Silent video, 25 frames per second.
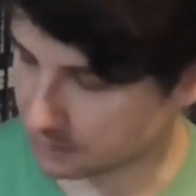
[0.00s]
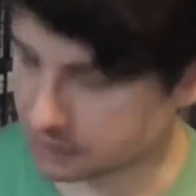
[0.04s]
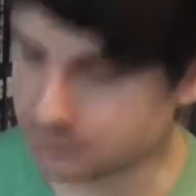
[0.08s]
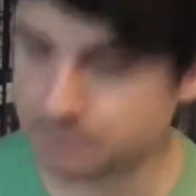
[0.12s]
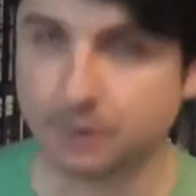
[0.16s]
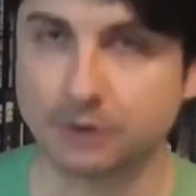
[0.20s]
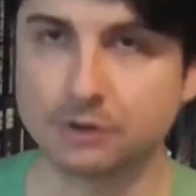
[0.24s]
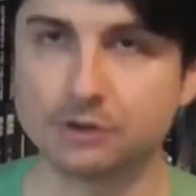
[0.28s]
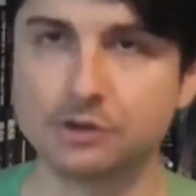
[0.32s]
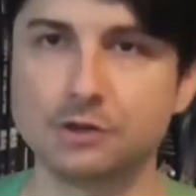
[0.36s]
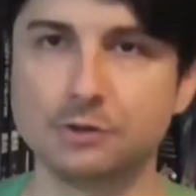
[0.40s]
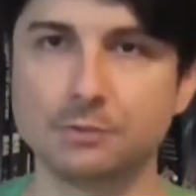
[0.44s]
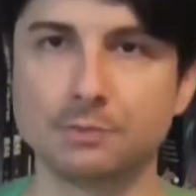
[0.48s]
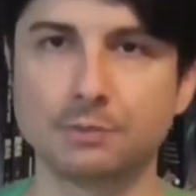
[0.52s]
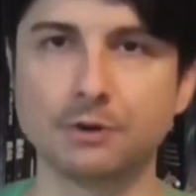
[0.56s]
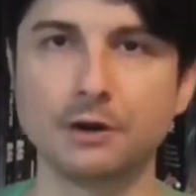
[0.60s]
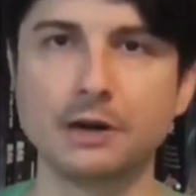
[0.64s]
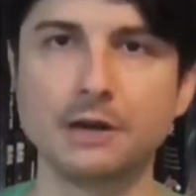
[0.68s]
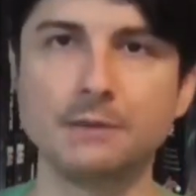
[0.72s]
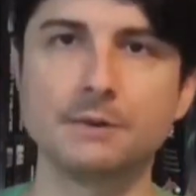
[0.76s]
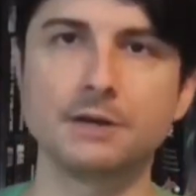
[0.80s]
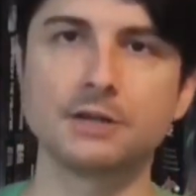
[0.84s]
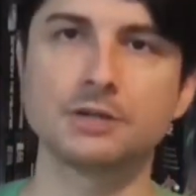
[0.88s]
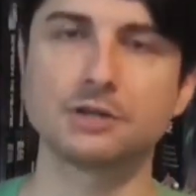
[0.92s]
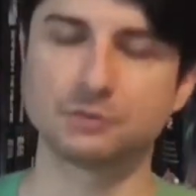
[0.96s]
Doug Moench, who
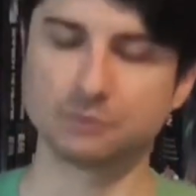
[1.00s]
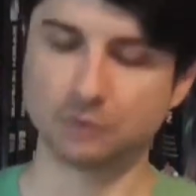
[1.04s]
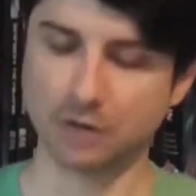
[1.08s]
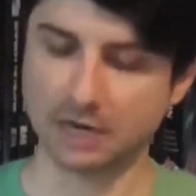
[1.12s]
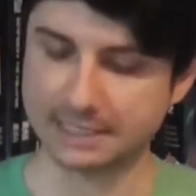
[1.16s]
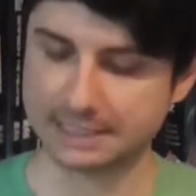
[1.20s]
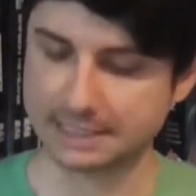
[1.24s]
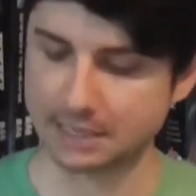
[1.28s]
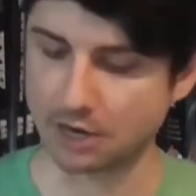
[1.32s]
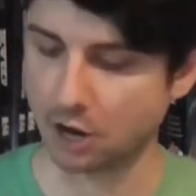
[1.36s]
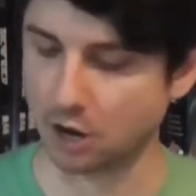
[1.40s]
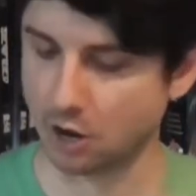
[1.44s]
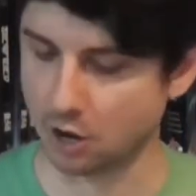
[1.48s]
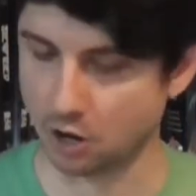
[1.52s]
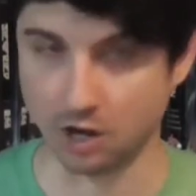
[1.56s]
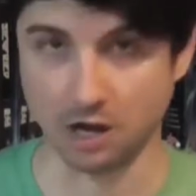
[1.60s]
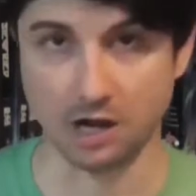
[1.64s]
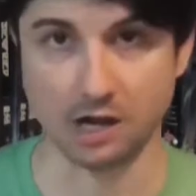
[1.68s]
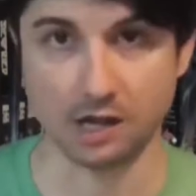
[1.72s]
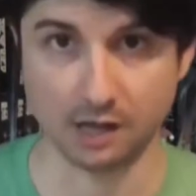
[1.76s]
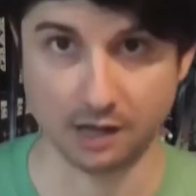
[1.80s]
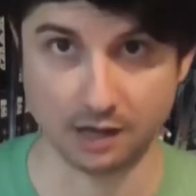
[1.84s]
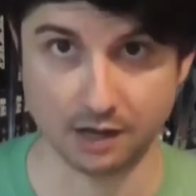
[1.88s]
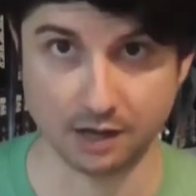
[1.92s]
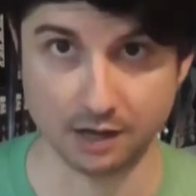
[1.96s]
pretty much writes
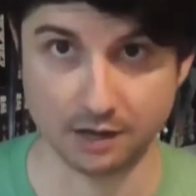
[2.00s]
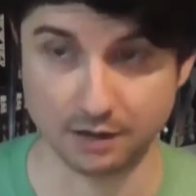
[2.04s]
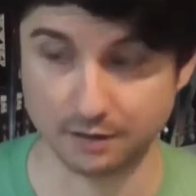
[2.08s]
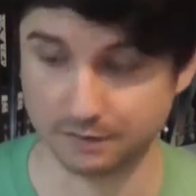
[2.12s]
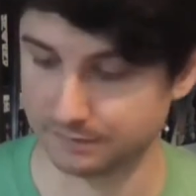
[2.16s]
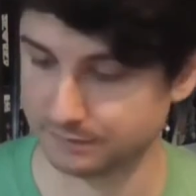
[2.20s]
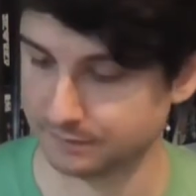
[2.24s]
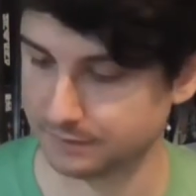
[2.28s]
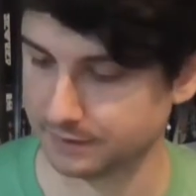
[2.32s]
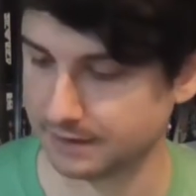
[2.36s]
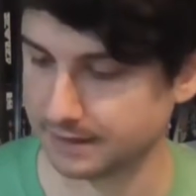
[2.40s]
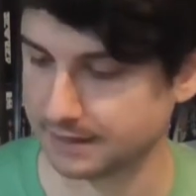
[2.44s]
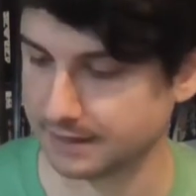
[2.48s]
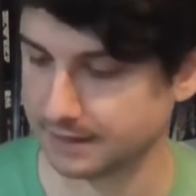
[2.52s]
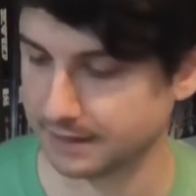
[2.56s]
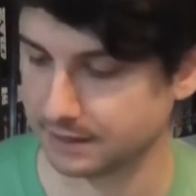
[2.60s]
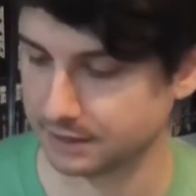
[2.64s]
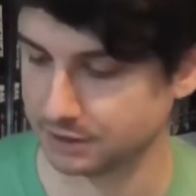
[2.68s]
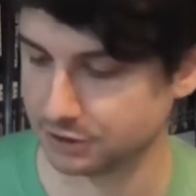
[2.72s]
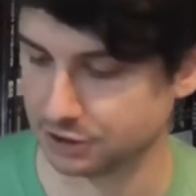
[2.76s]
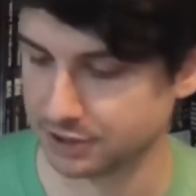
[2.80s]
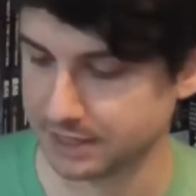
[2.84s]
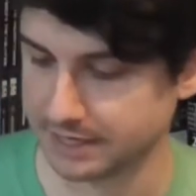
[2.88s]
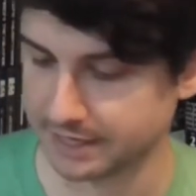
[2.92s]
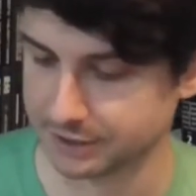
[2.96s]
all
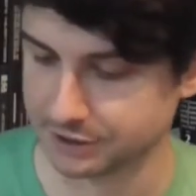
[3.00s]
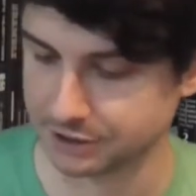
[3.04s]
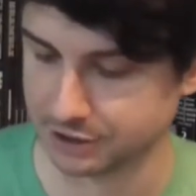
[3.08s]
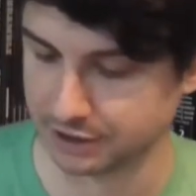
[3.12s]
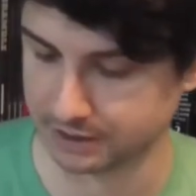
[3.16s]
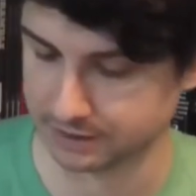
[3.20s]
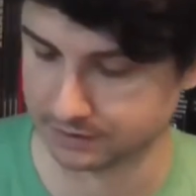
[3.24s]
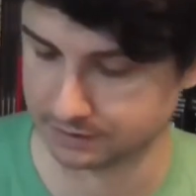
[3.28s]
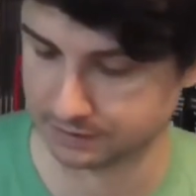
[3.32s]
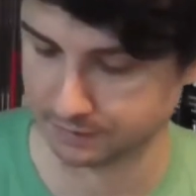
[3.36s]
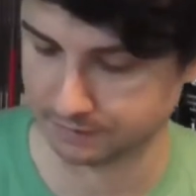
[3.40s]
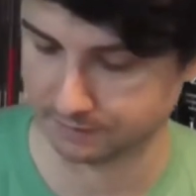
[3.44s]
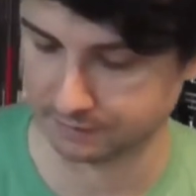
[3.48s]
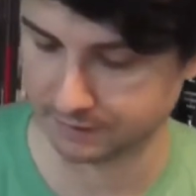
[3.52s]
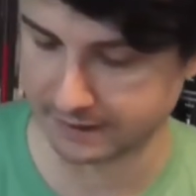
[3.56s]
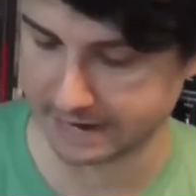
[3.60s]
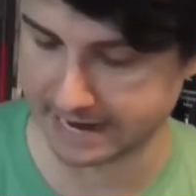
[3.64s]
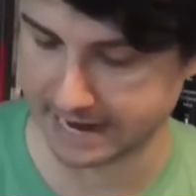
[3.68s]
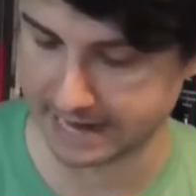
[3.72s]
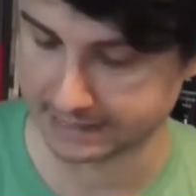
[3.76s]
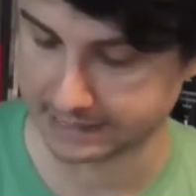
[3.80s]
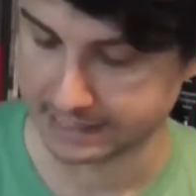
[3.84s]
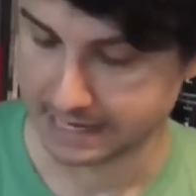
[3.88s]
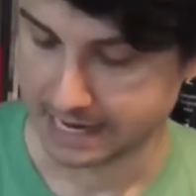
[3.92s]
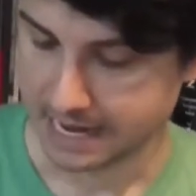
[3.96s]
of Shang-Chi until the
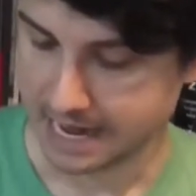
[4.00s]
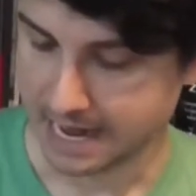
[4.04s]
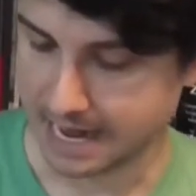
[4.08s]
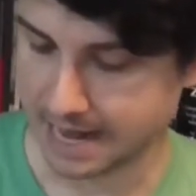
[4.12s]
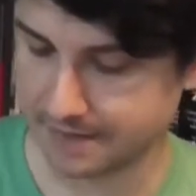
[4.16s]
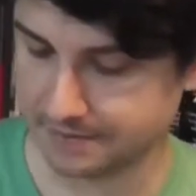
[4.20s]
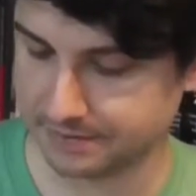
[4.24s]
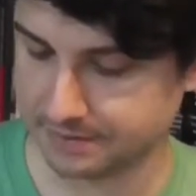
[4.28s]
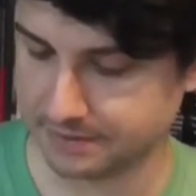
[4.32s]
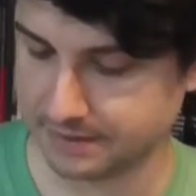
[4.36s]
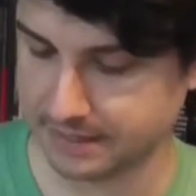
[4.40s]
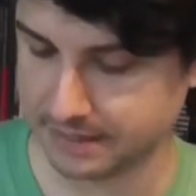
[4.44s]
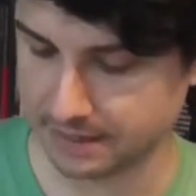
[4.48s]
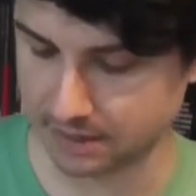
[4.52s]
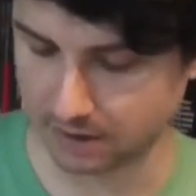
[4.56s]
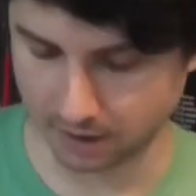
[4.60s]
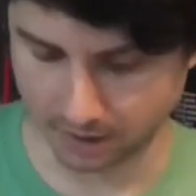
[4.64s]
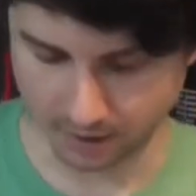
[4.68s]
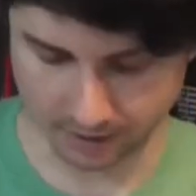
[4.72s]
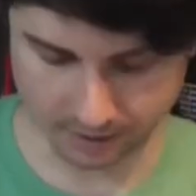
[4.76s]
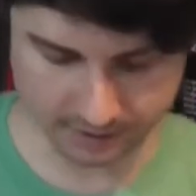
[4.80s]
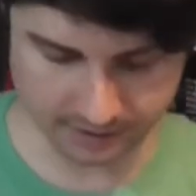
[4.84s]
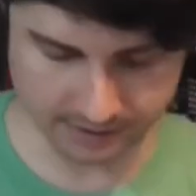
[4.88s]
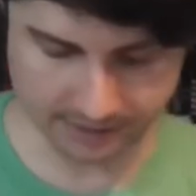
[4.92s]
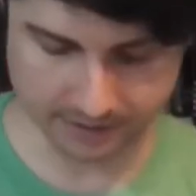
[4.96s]
very end. And the
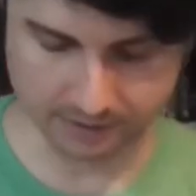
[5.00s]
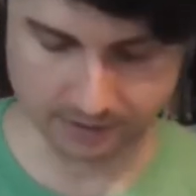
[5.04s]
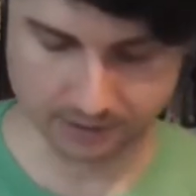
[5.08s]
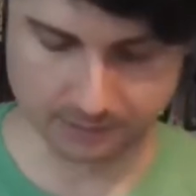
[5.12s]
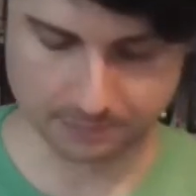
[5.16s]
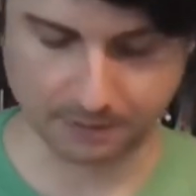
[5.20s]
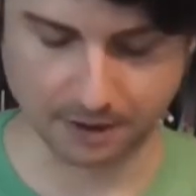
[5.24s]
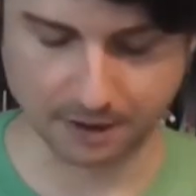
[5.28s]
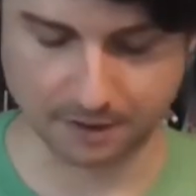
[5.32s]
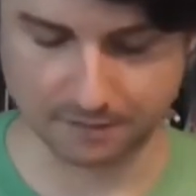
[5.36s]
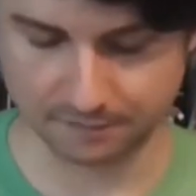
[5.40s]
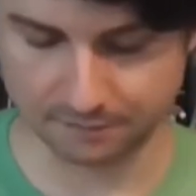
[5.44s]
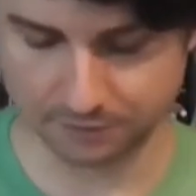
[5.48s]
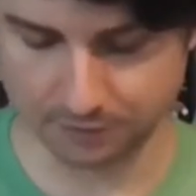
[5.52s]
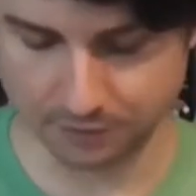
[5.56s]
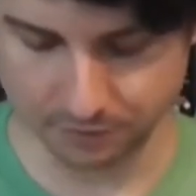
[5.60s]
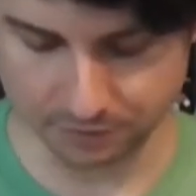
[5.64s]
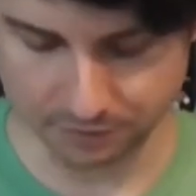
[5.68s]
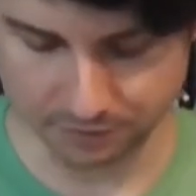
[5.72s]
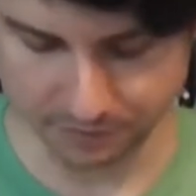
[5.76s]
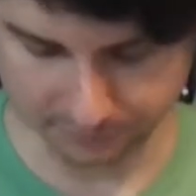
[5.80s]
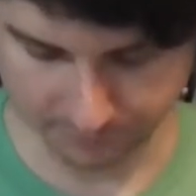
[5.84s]
art here is by a few